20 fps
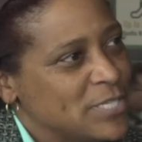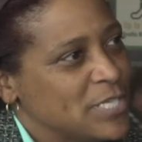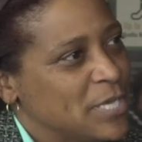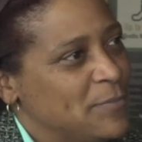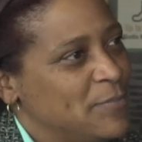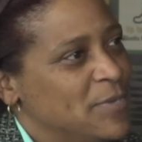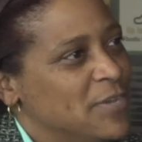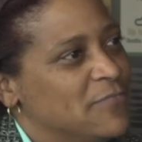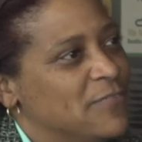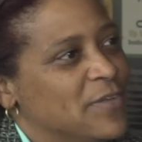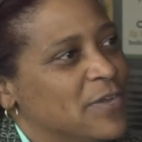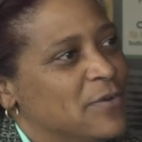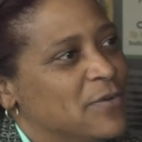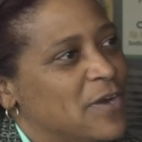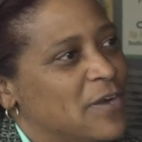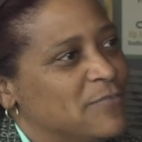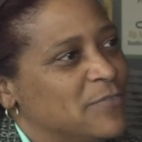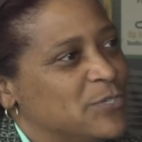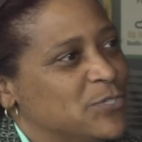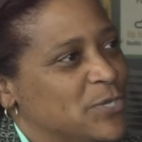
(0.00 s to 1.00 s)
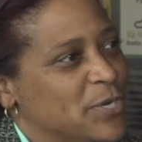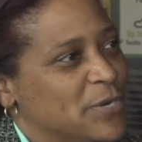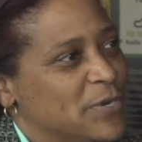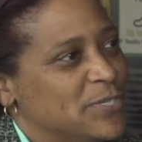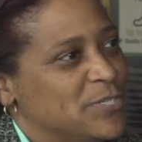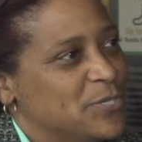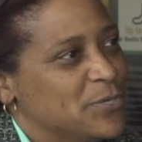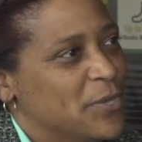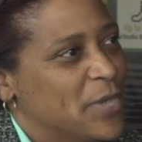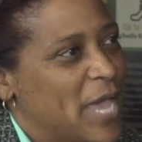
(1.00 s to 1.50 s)
keeping your finger off the trigger
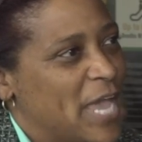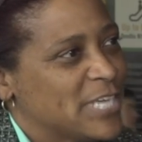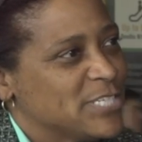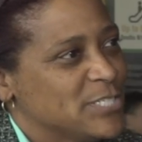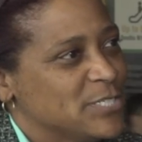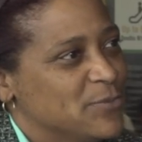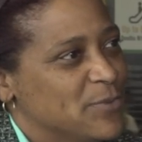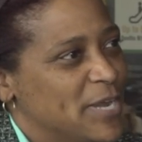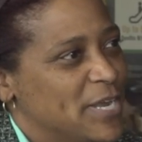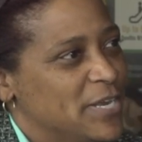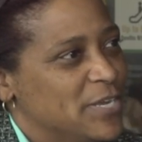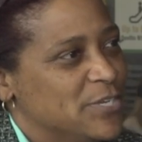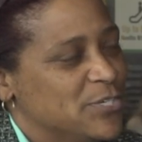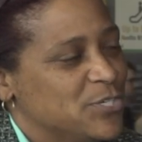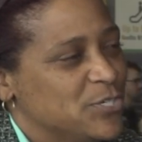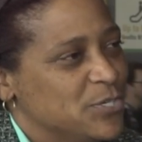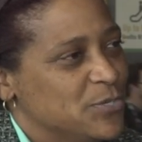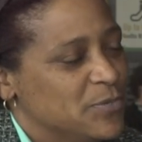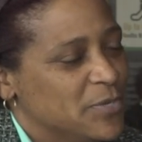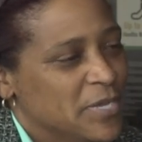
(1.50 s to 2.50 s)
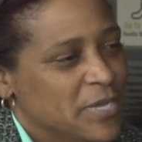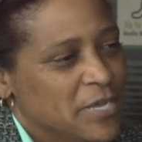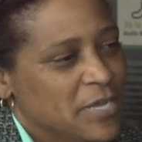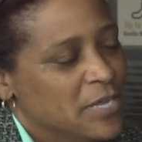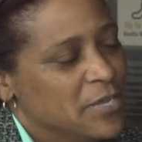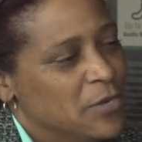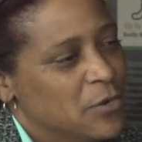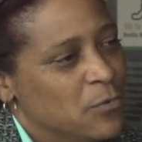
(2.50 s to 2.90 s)
until you're actually ready to shoot. You know,